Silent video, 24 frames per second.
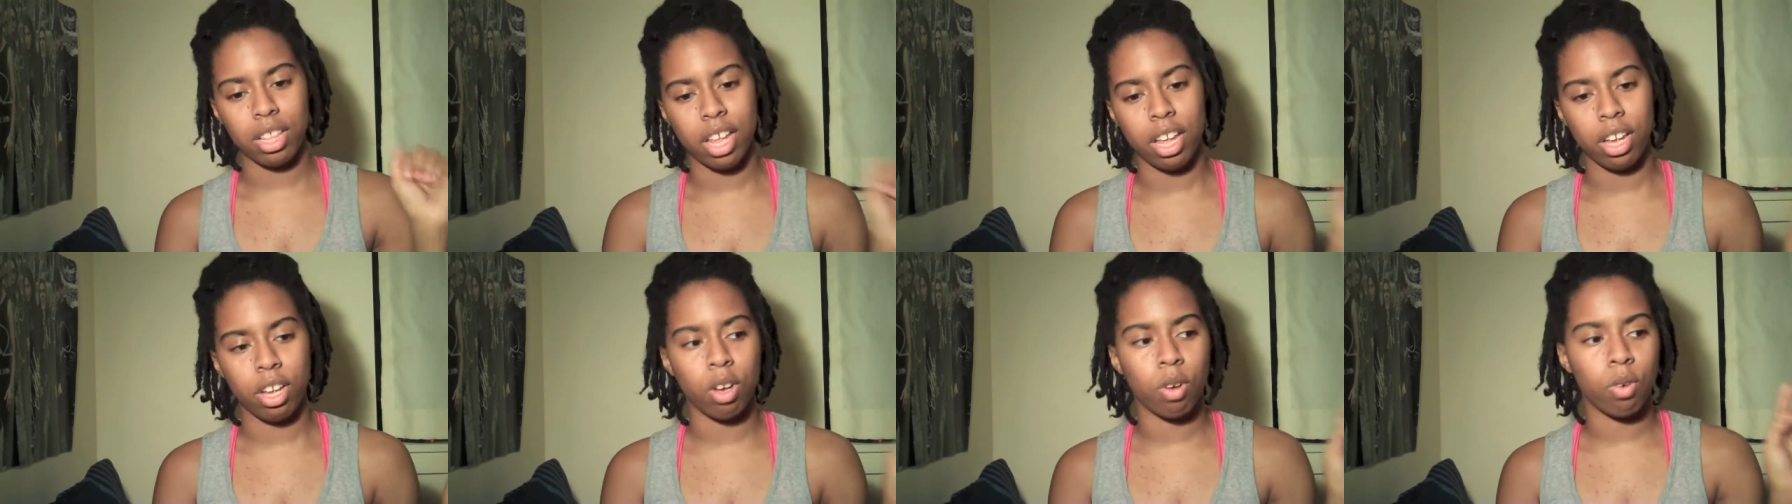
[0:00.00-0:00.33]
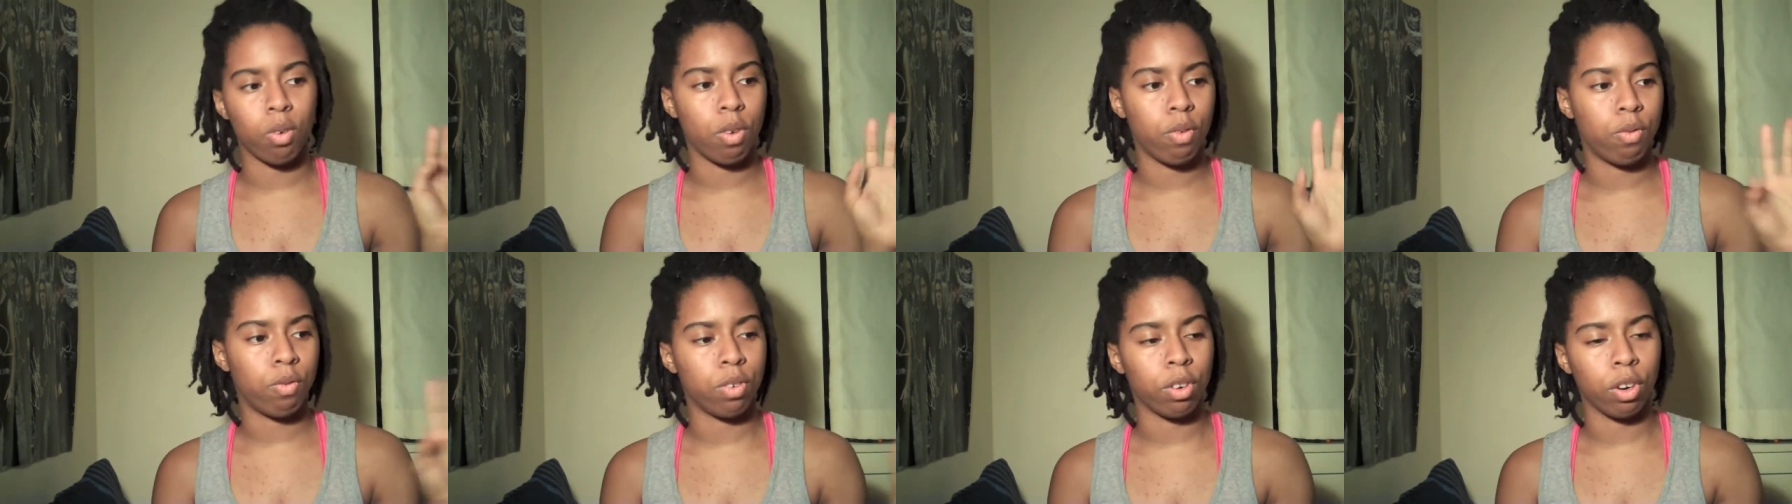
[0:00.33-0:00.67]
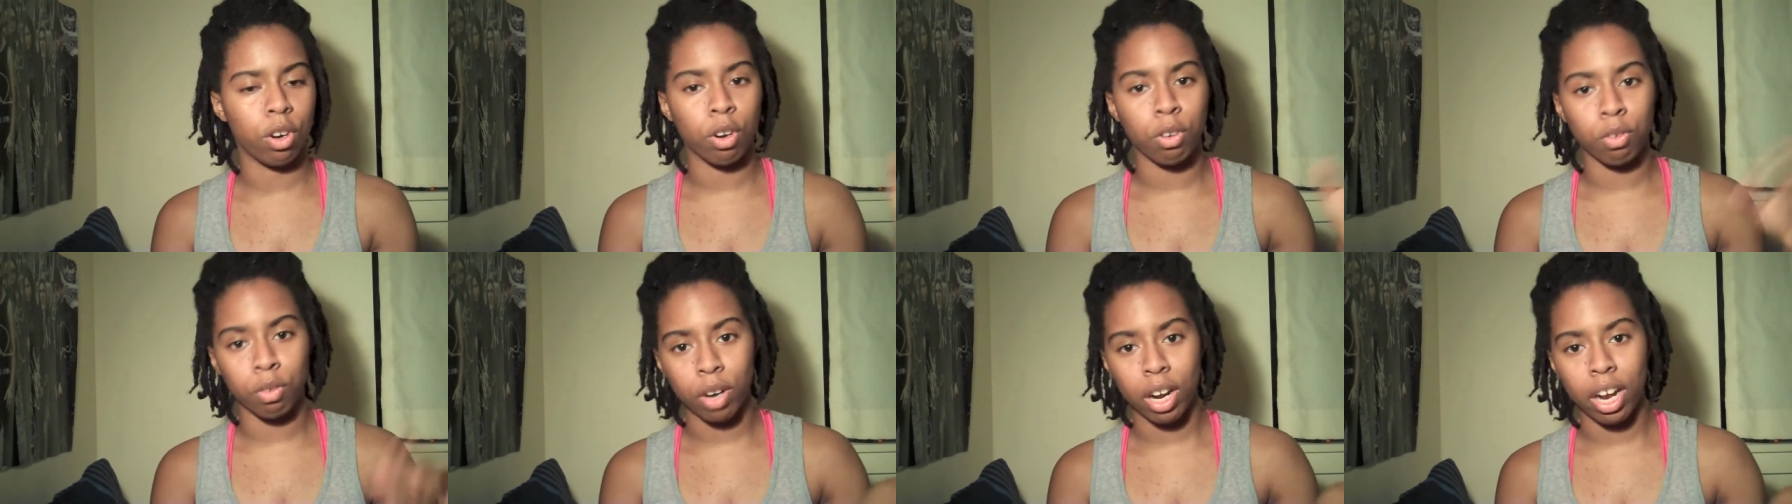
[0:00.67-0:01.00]
they go for
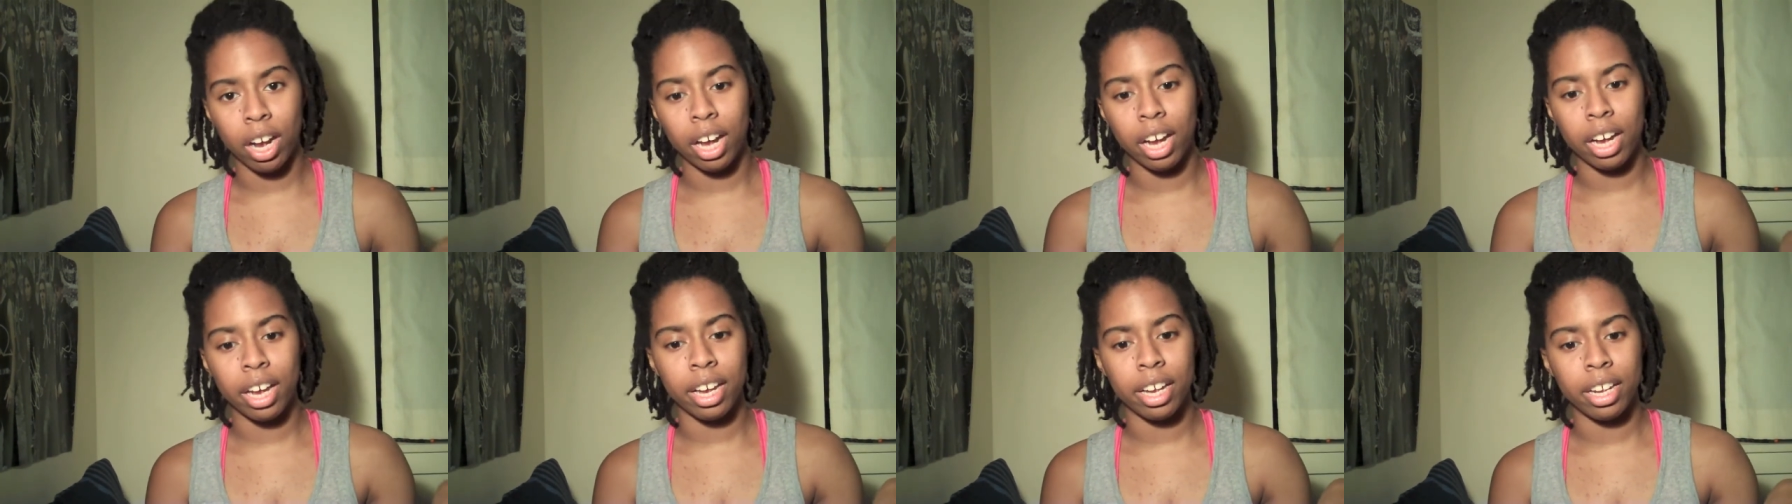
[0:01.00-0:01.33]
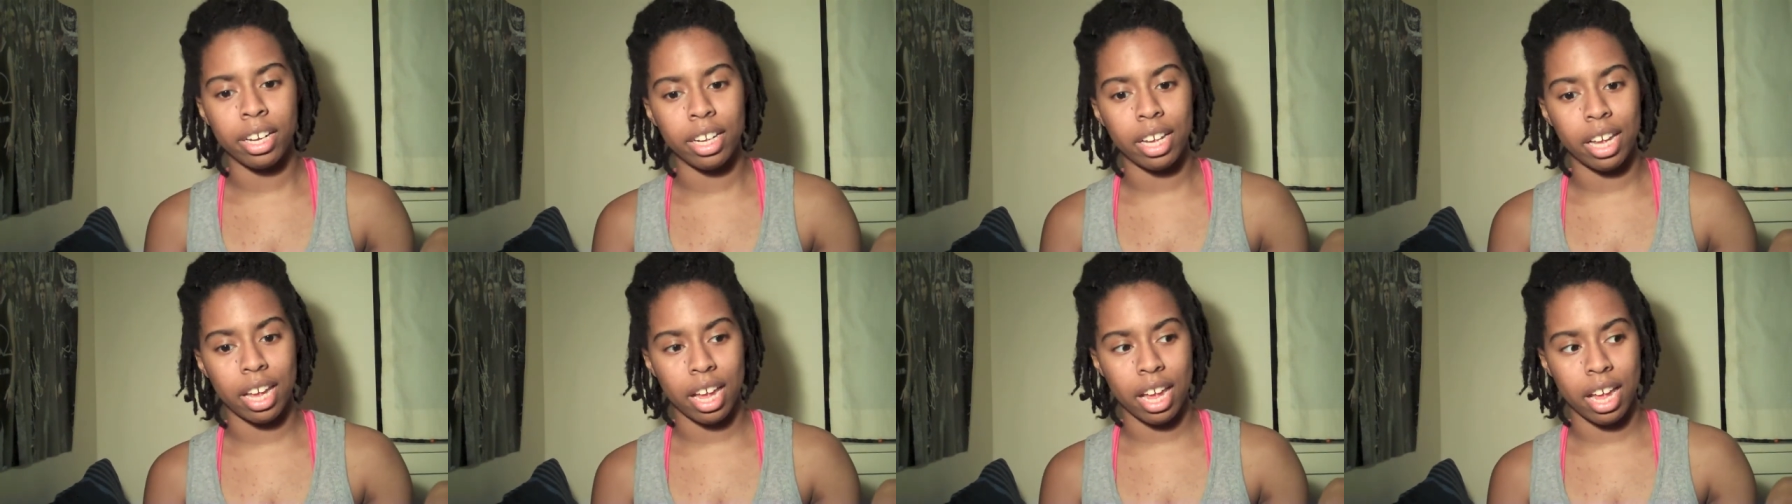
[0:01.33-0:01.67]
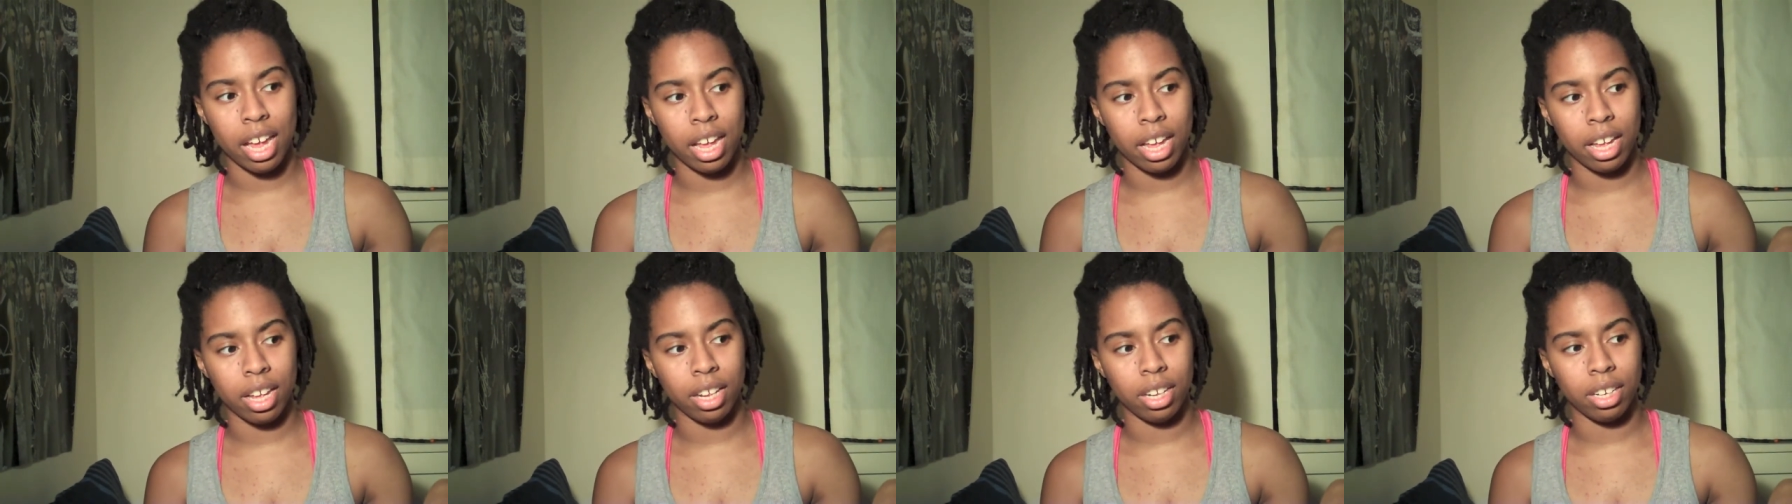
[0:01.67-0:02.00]
a ride,
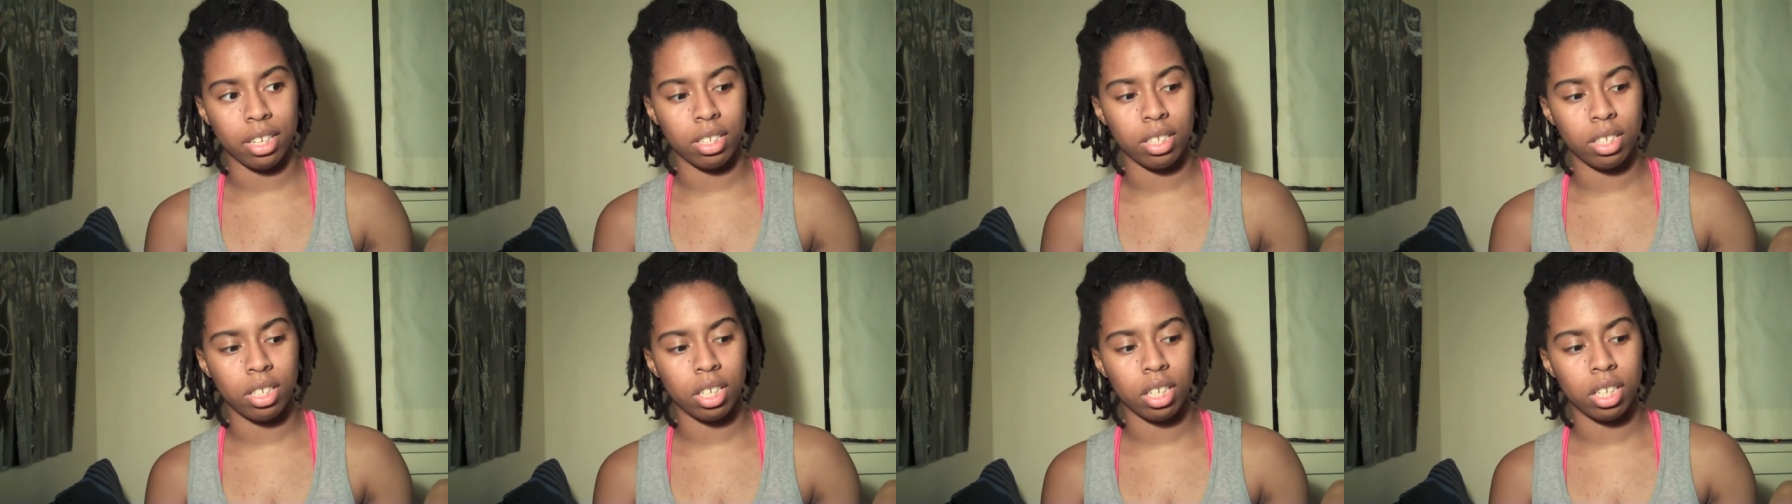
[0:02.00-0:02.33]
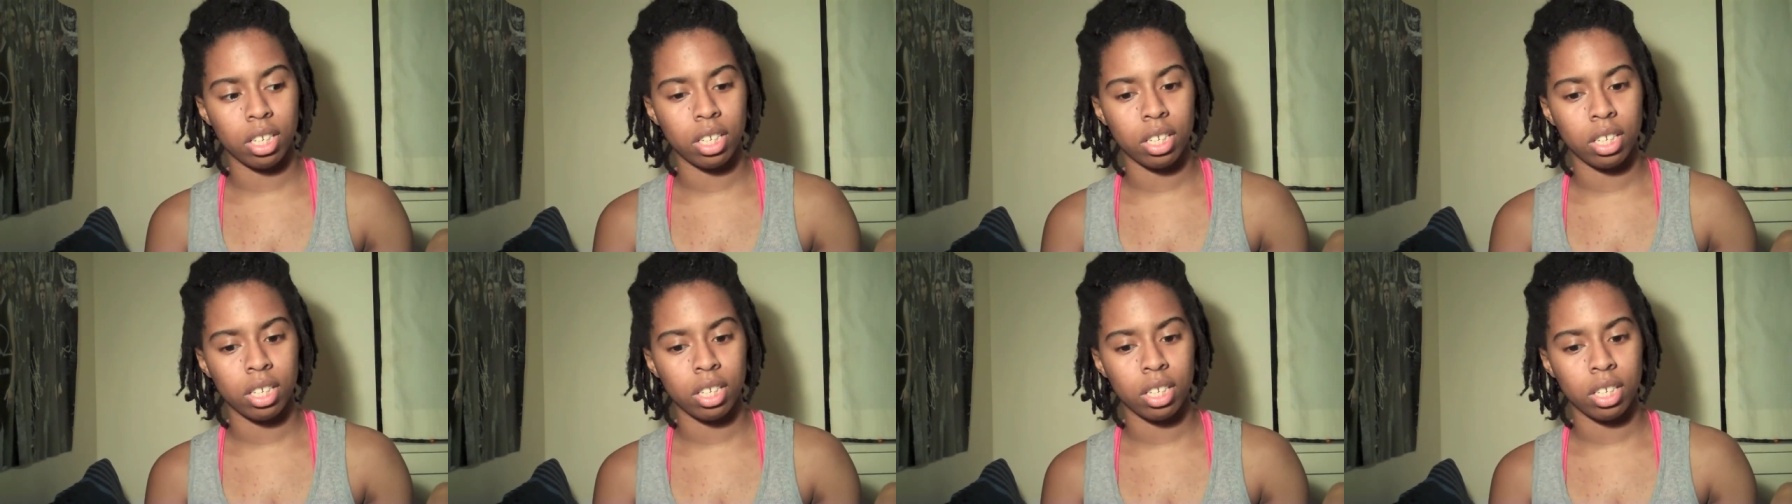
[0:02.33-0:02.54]
and